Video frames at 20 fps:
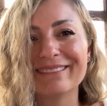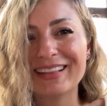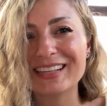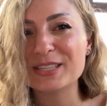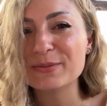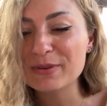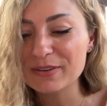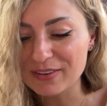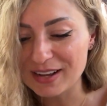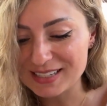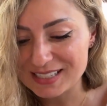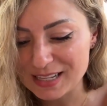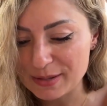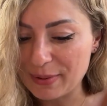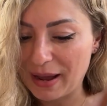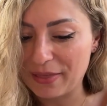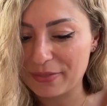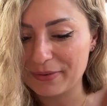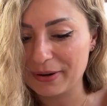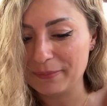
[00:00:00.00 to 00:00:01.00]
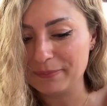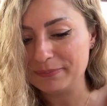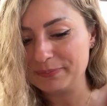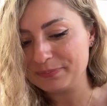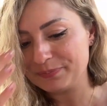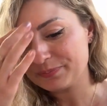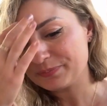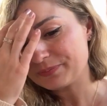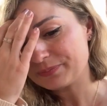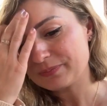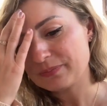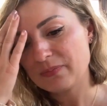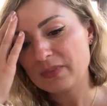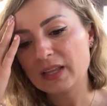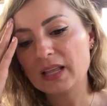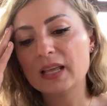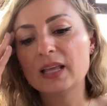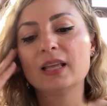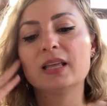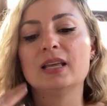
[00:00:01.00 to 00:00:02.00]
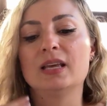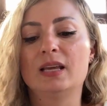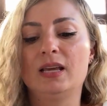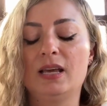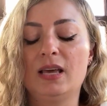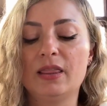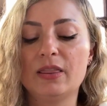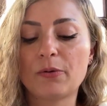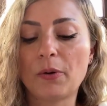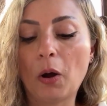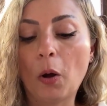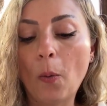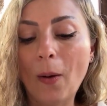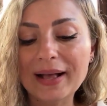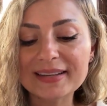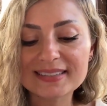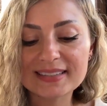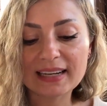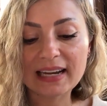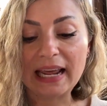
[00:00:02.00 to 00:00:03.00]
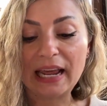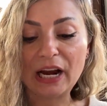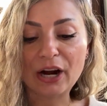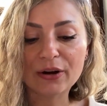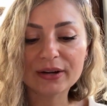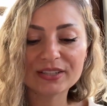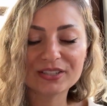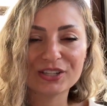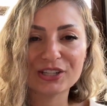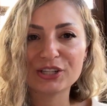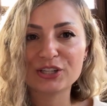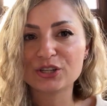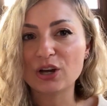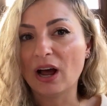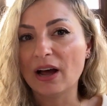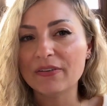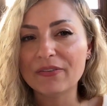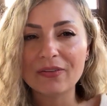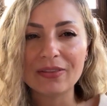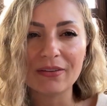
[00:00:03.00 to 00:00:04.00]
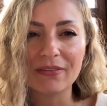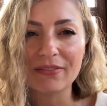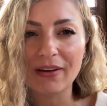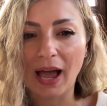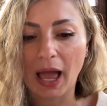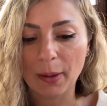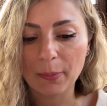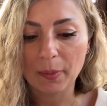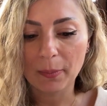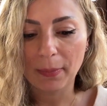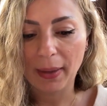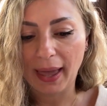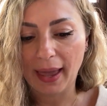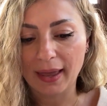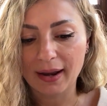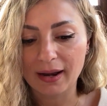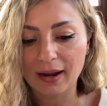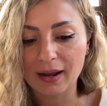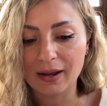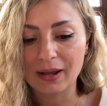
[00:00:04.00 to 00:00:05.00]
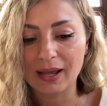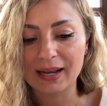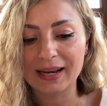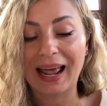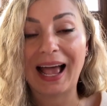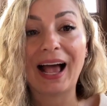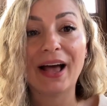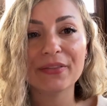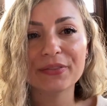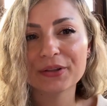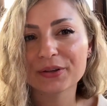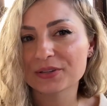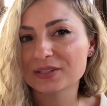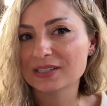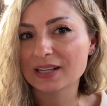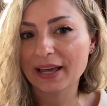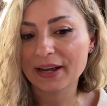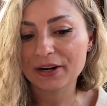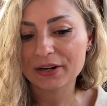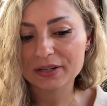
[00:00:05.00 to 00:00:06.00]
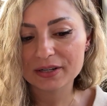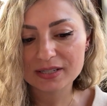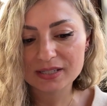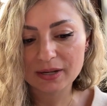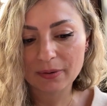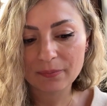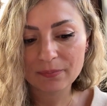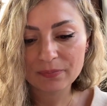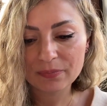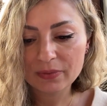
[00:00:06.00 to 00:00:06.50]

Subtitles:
let's move on to the bathroom. The request in here is to soften the vibe a bit and add those layers.